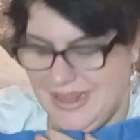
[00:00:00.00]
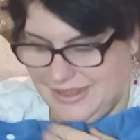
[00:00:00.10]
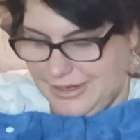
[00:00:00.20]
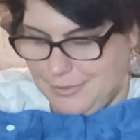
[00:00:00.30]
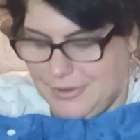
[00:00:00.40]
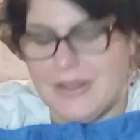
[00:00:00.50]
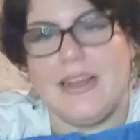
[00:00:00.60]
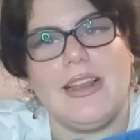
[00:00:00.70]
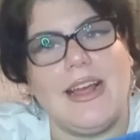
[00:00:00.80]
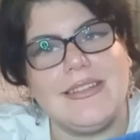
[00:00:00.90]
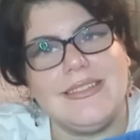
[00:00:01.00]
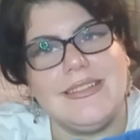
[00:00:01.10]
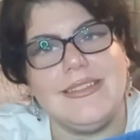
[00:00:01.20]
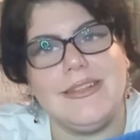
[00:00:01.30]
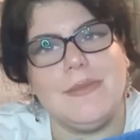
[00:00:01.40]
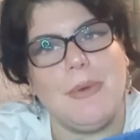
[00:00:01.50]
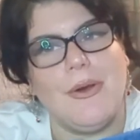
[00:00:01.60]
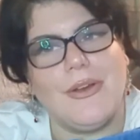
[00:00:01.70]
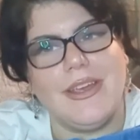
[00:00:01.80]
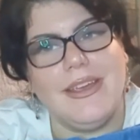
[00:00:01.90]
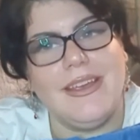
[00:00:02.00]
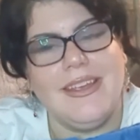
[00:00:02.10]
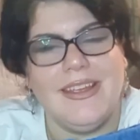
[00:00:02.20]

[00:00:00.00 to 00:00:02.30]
They could put their glasses in the pocket